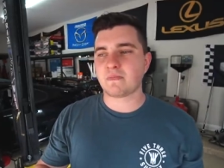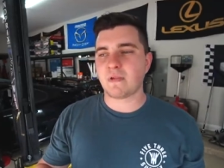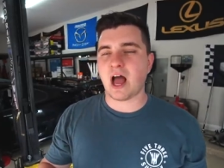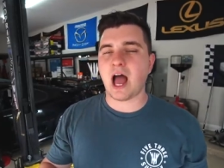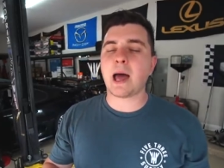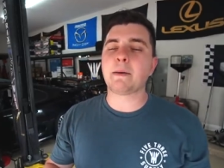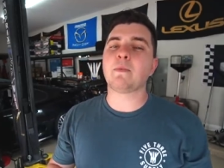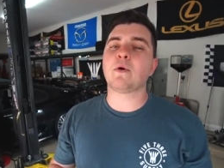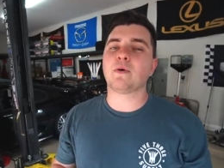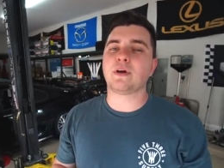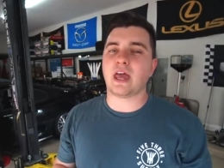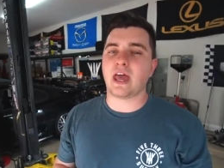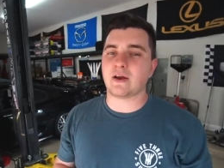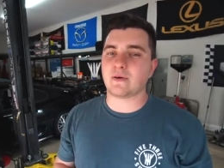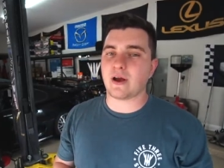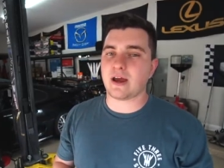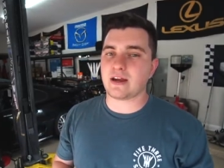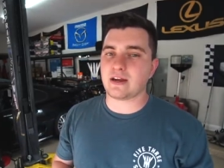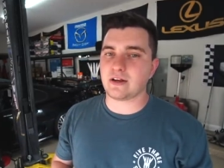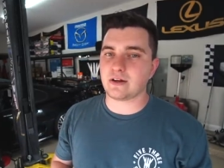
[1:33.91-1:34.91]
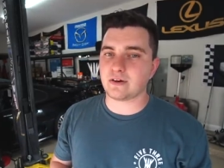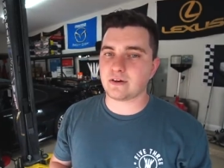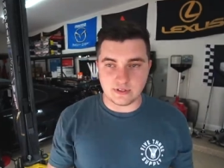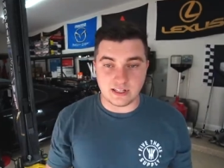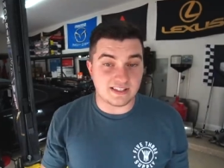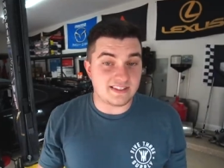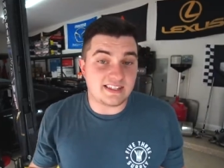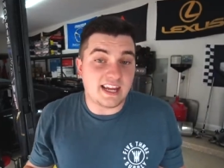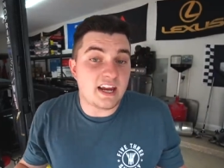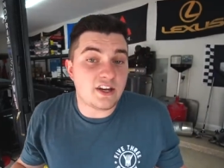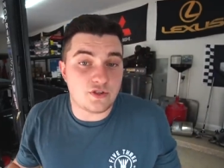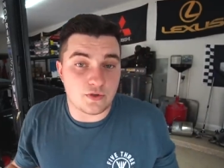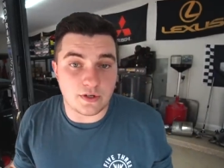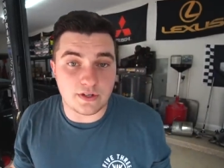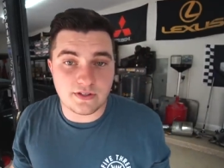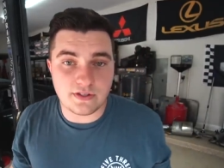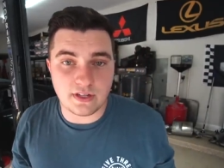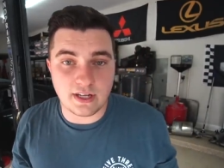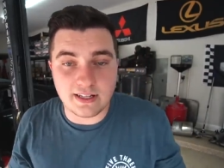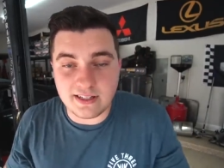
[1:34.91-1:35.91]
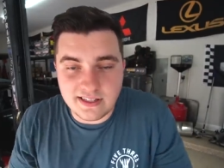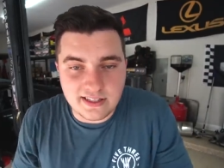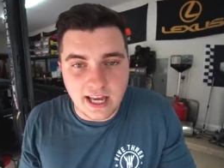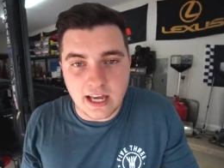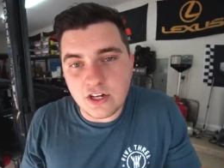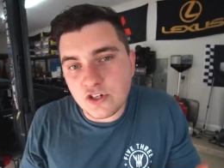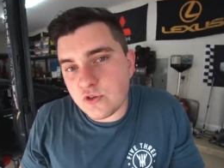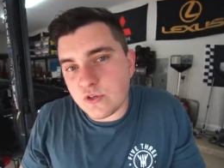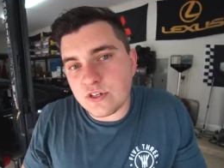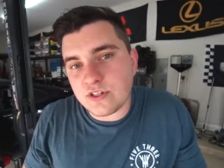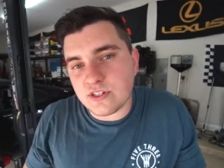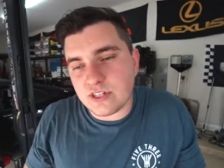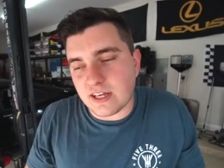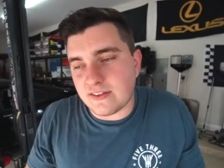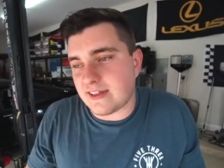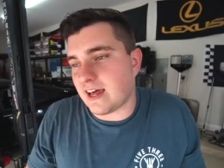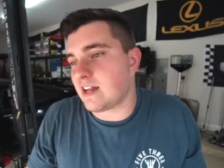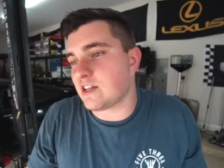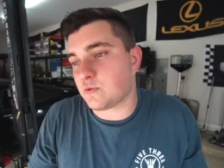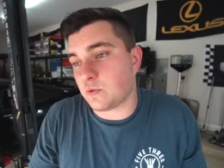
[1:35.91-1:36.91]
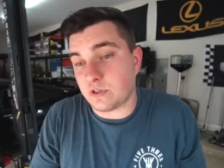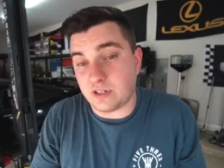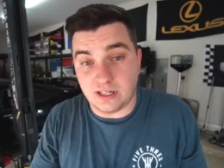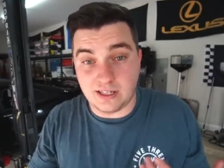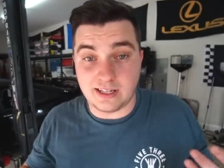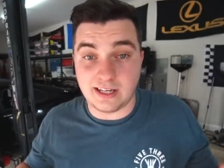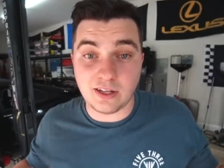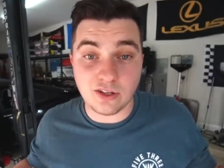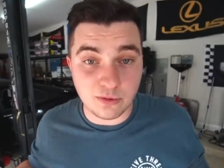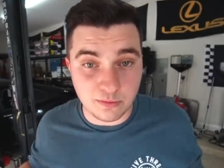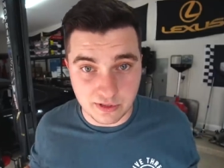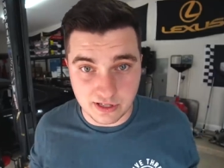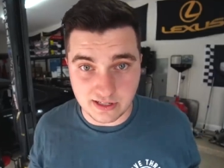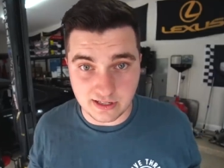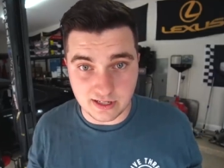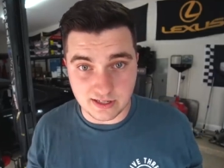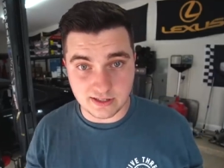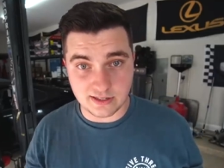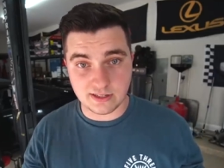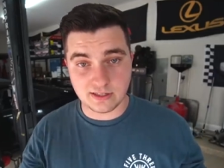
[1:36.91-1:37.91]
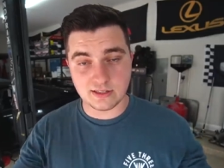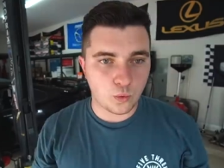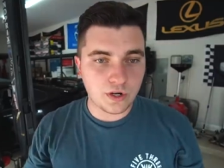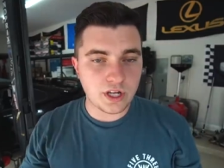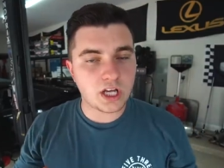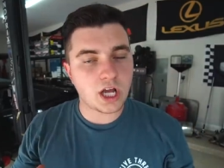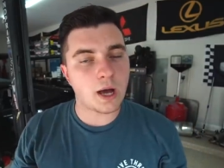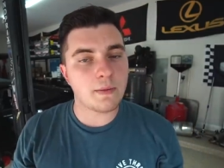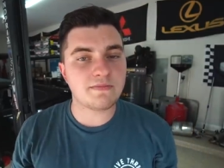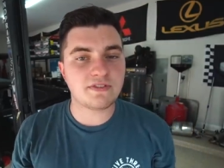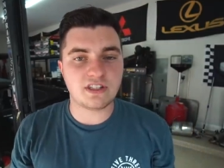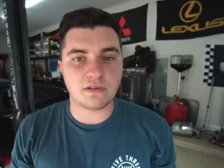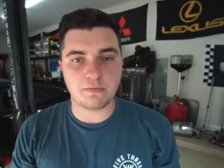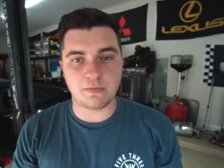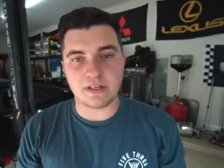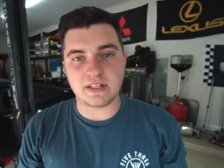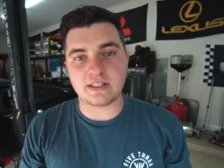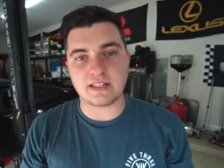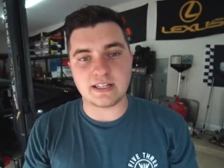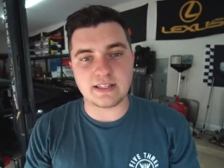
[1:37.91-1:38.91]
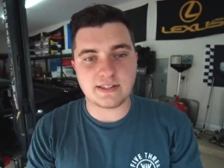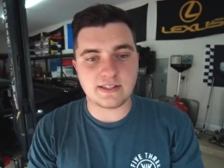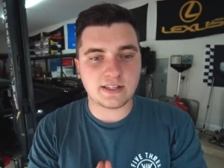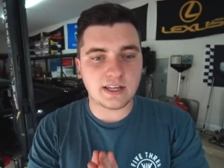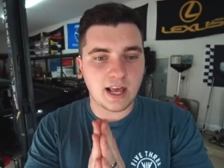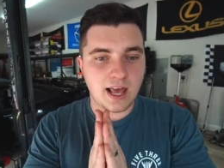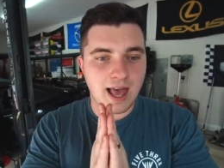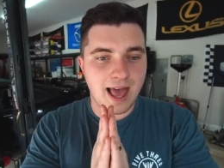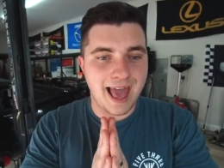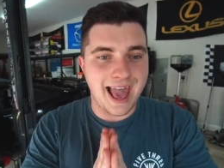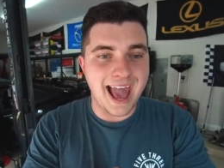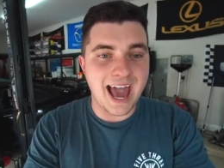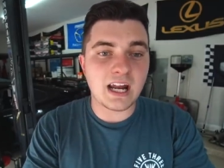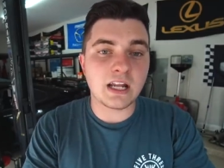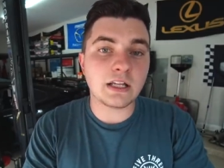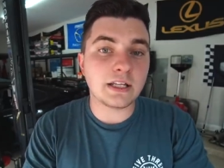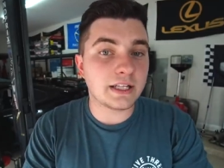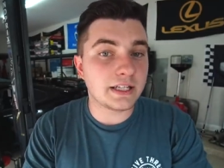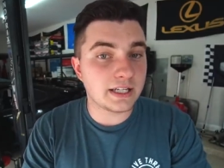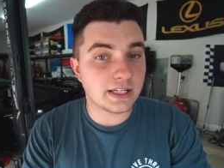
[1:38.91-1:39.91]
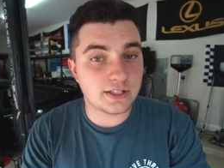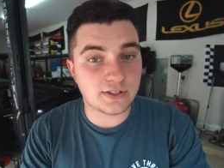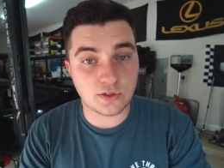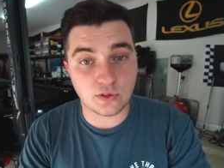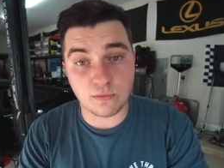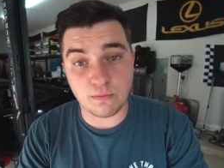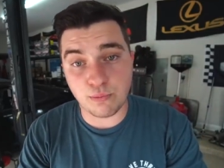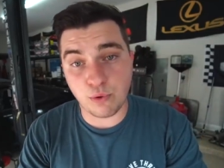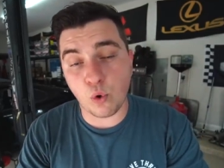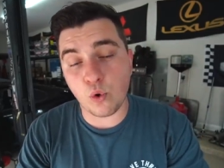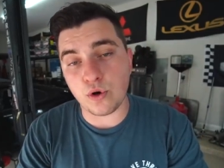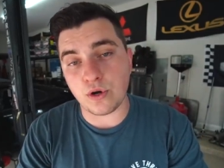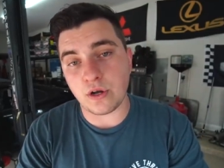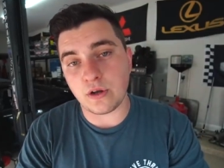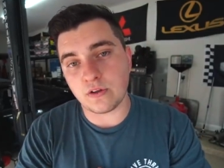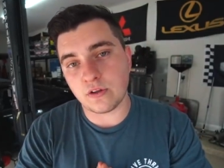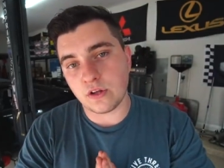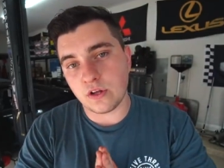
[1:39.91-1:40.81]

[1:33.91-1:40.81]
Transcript: I'm okay right here. It's dangerous. It's dangerous, and that is what can kill a business. When it comes to business, analytics are important.